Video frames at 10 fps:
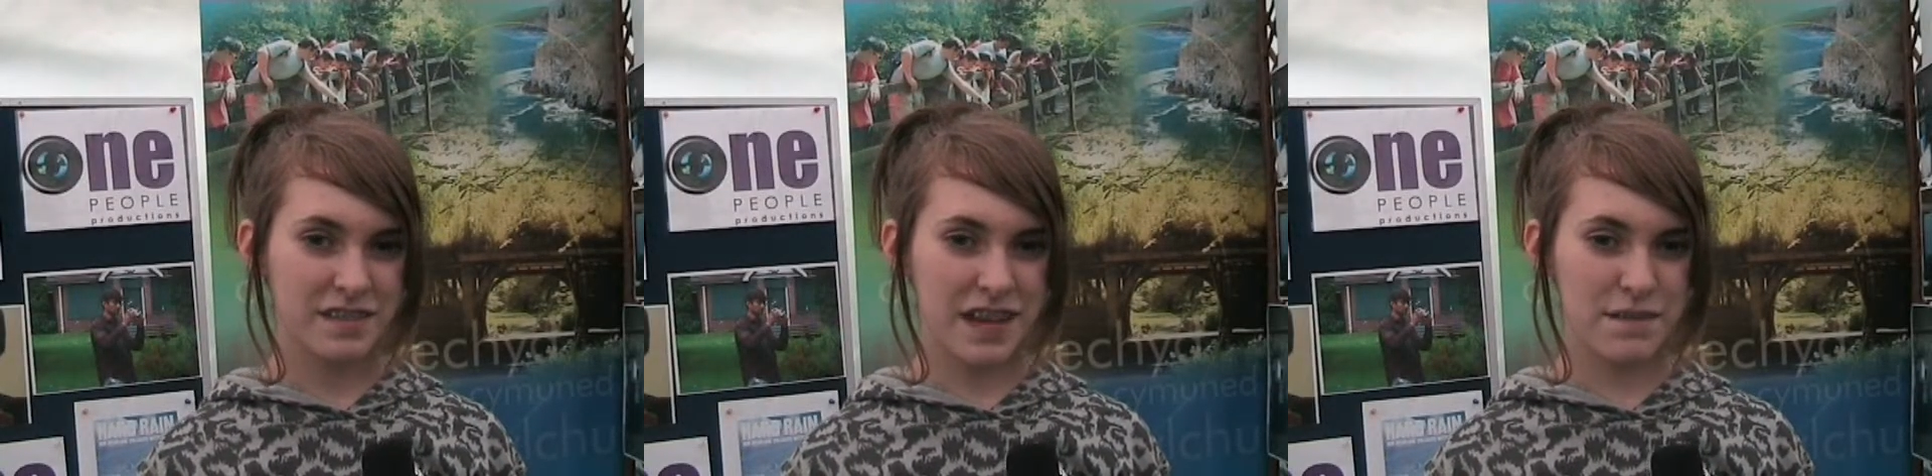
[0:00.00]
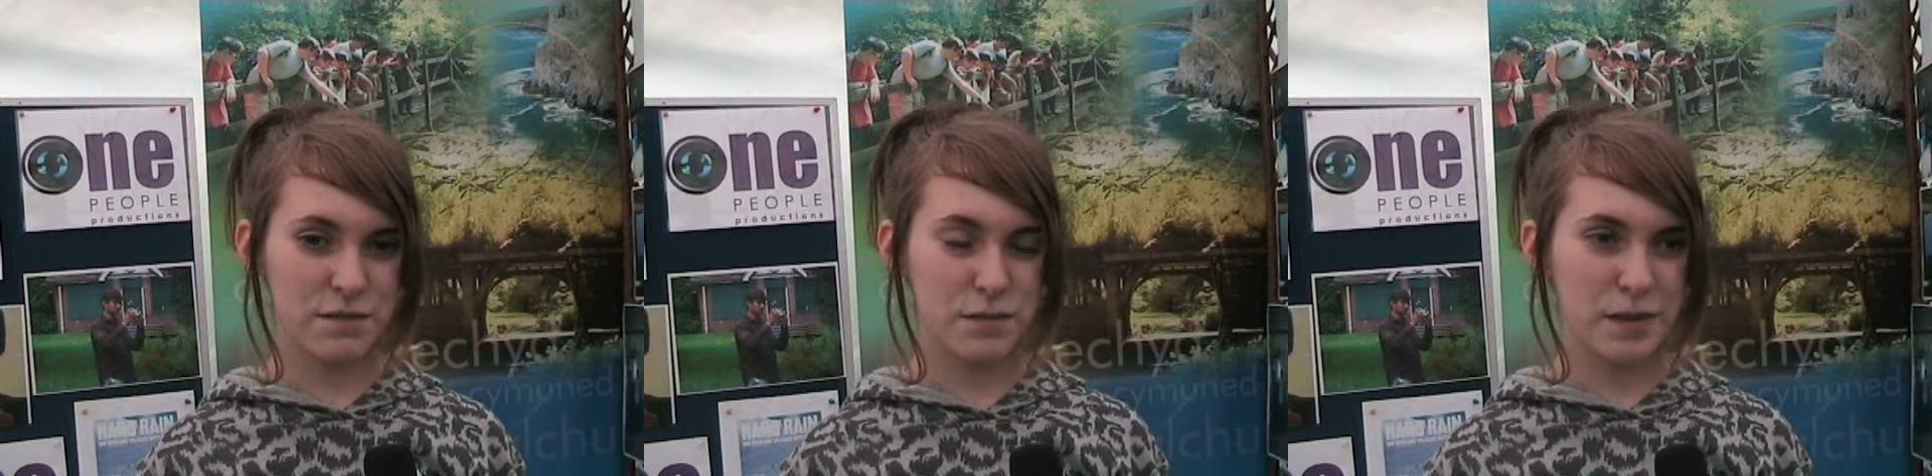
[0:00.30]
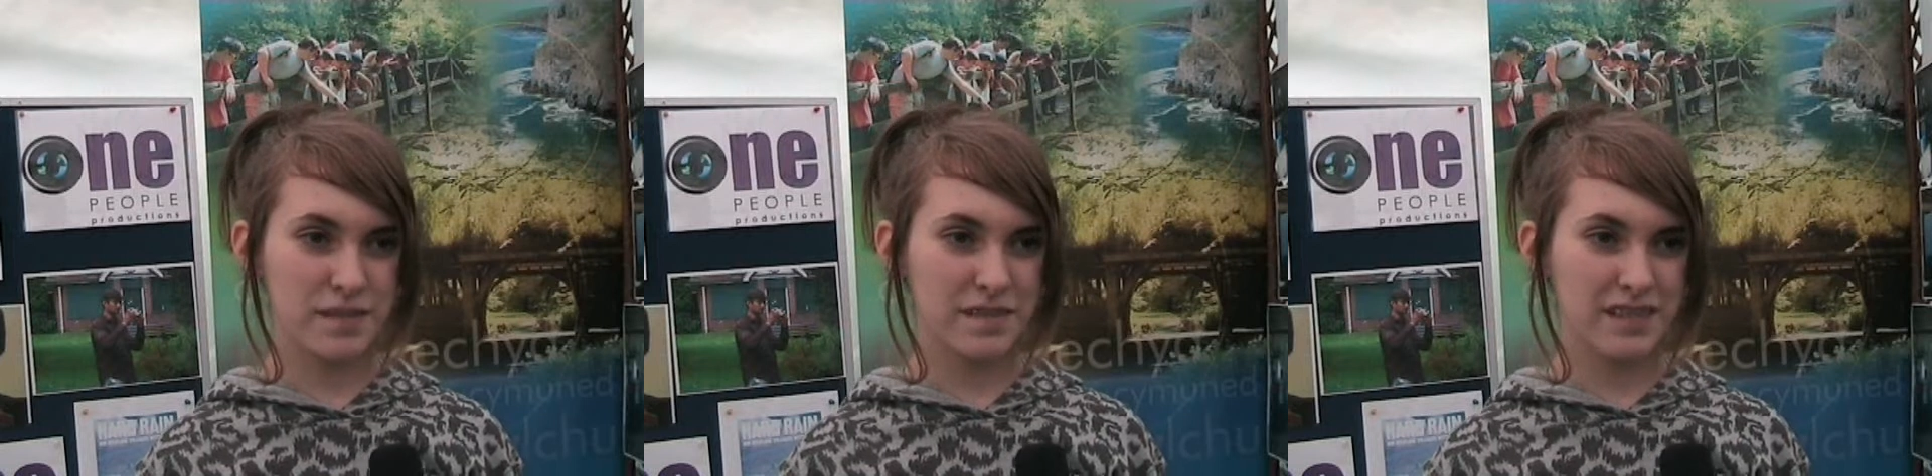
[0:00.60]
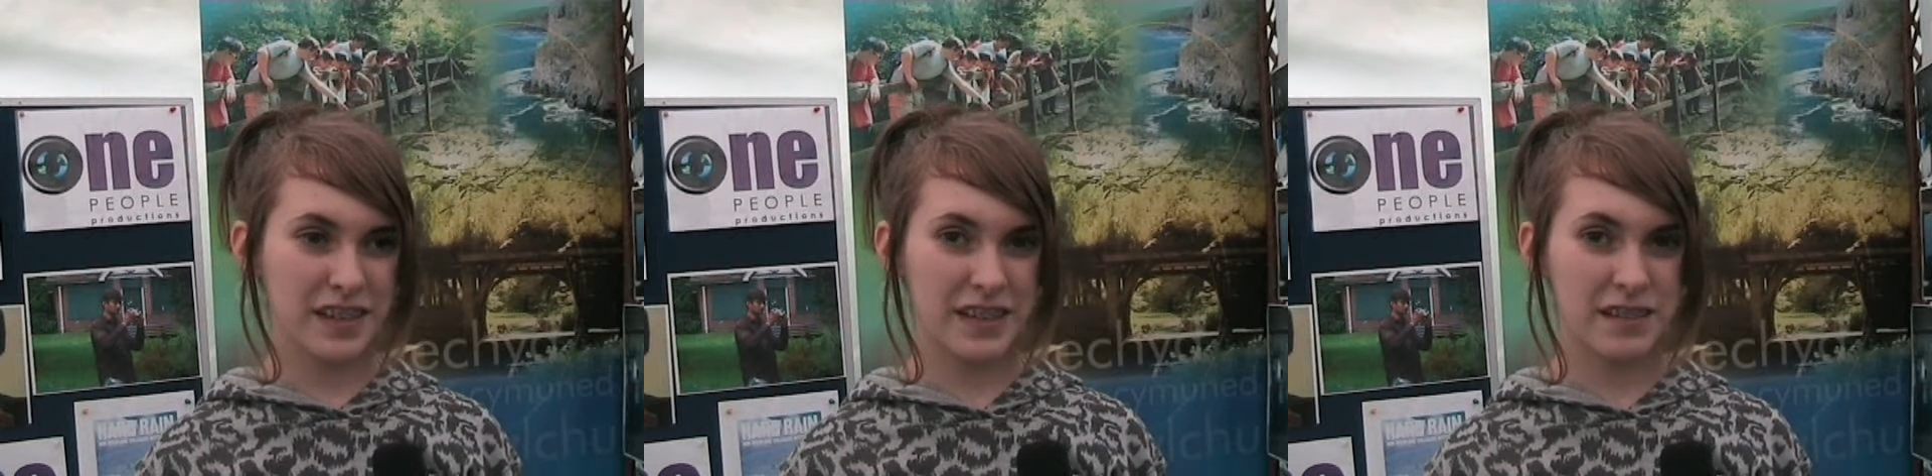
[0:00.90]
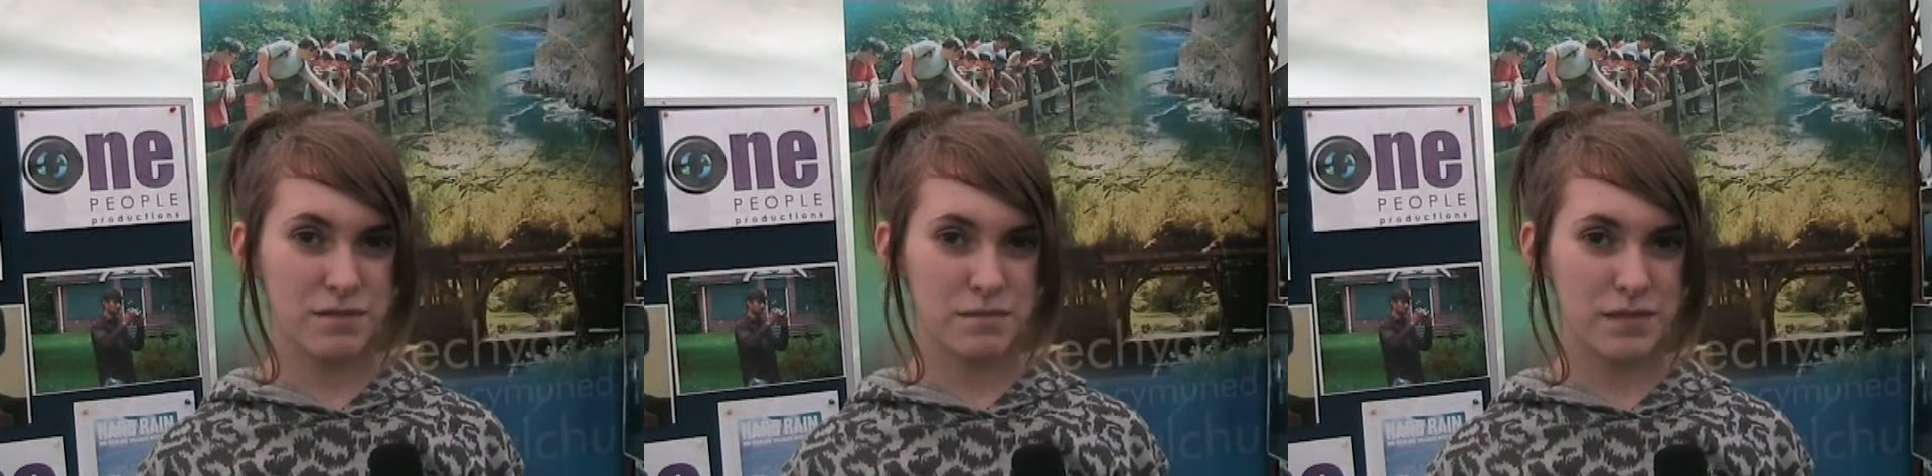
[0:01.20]
every bit like
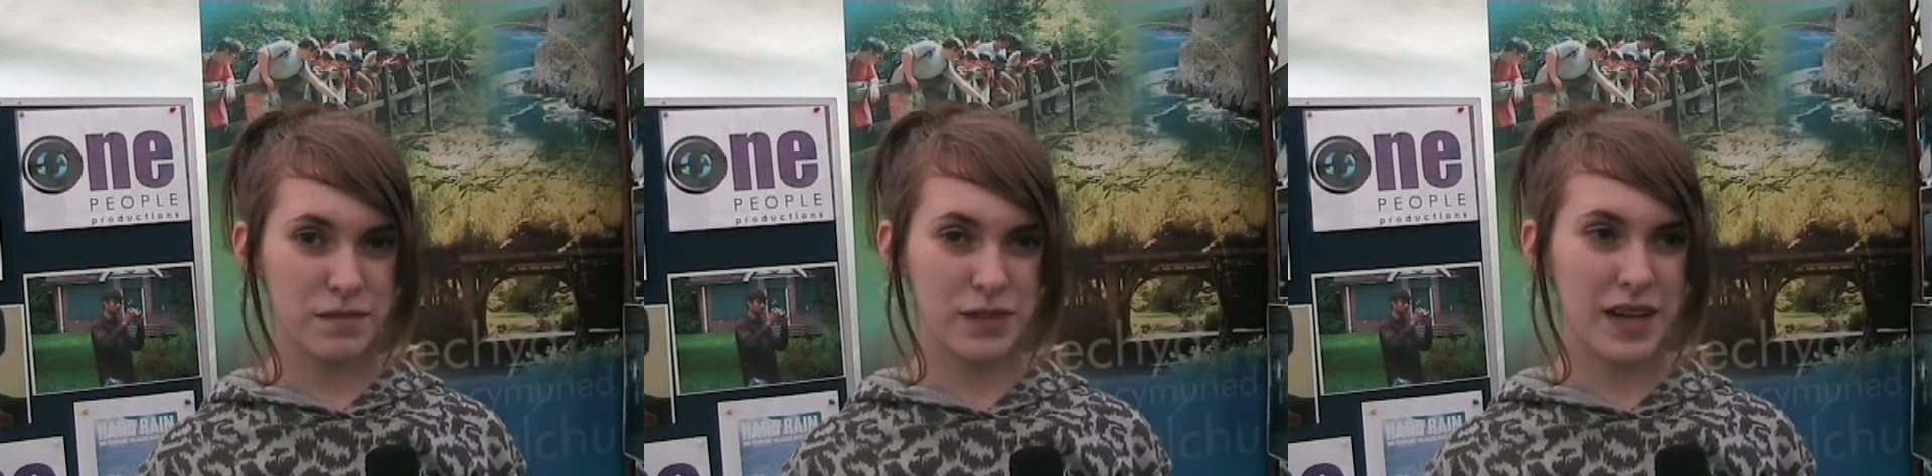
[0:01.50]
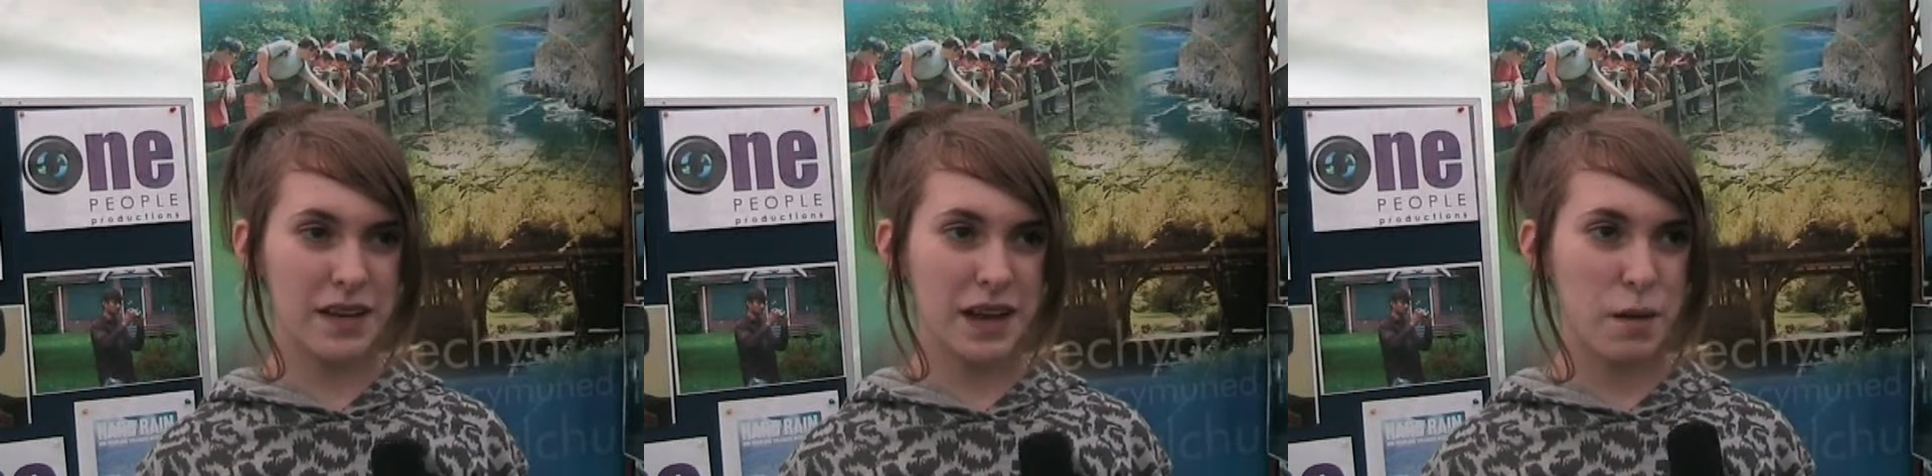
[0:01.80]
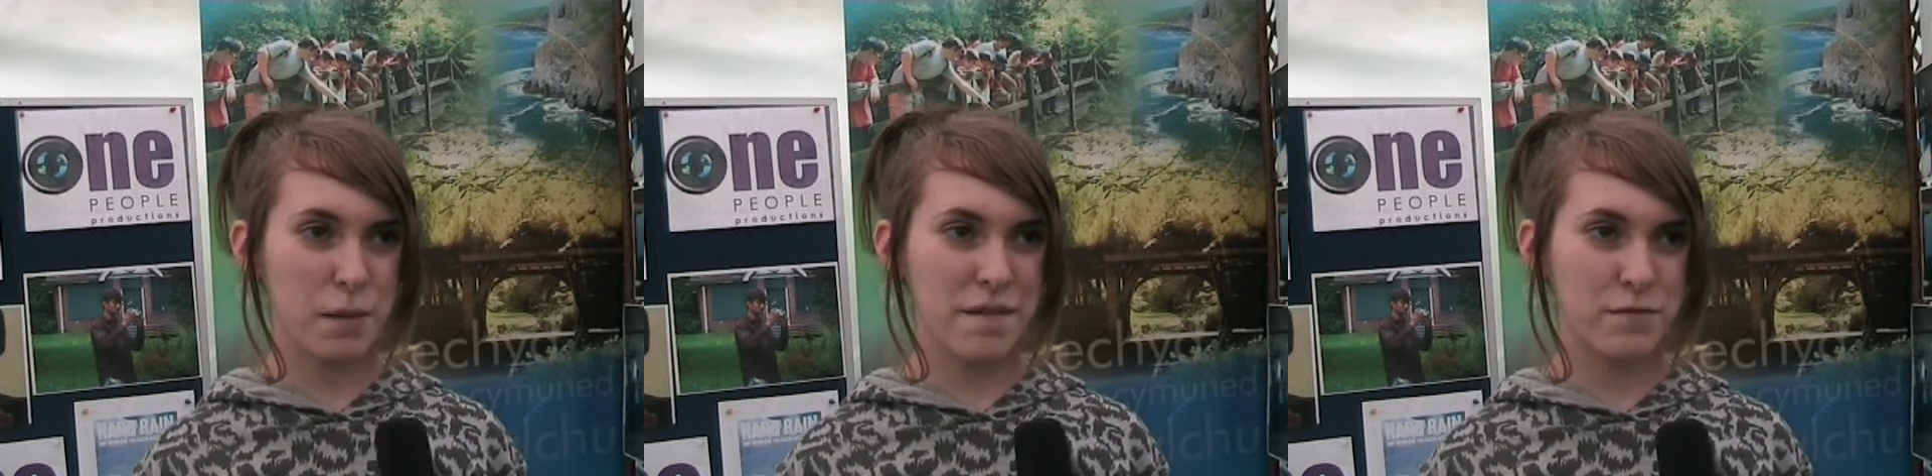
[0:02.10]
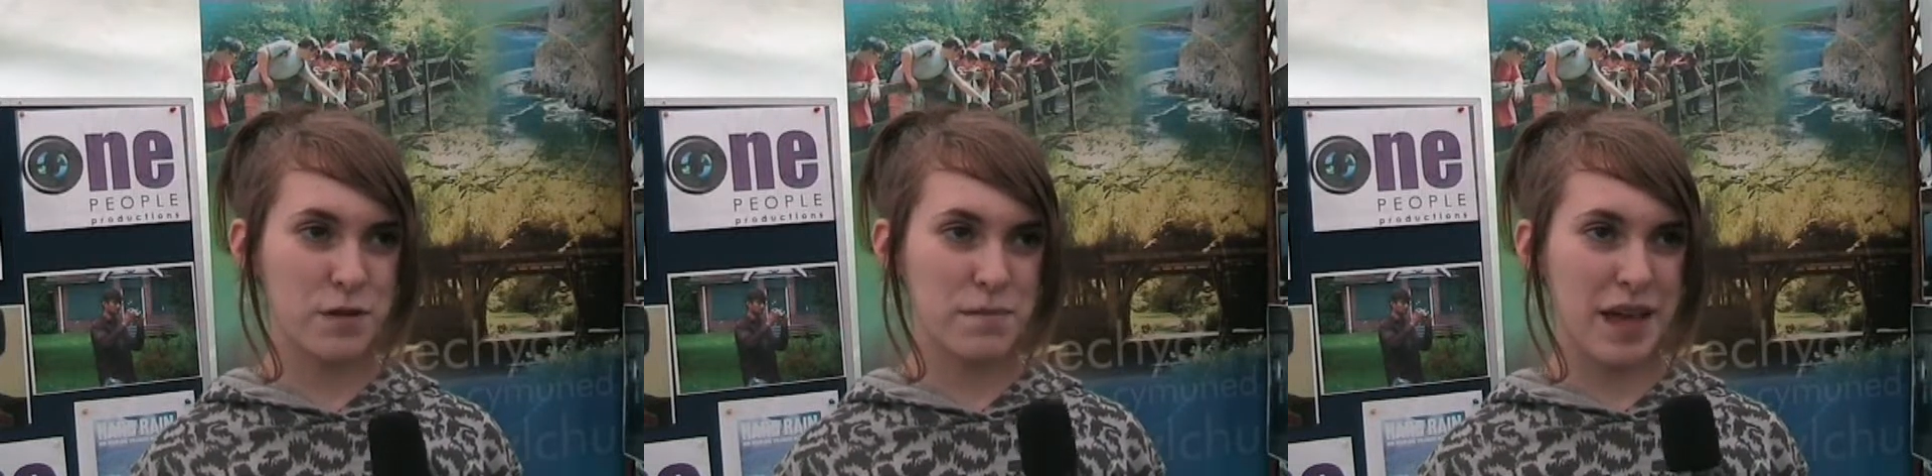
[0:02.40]
we can't help everyone,